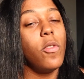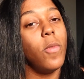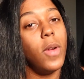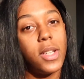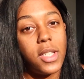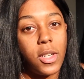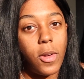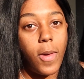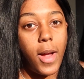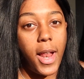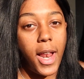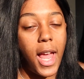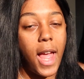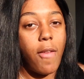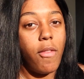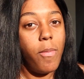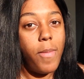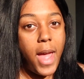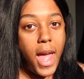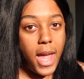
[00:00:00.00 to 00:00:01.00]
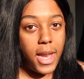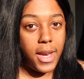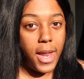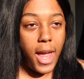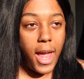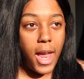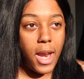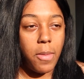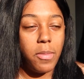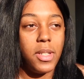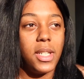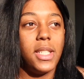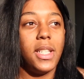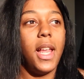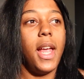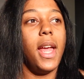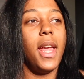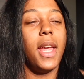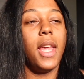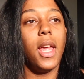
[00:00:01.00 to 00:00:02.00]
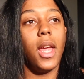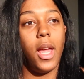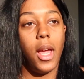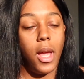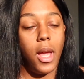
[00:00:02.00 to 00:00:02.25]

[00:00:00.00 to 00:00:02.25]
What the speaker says: once in a while I have a bad day, and I'm just like,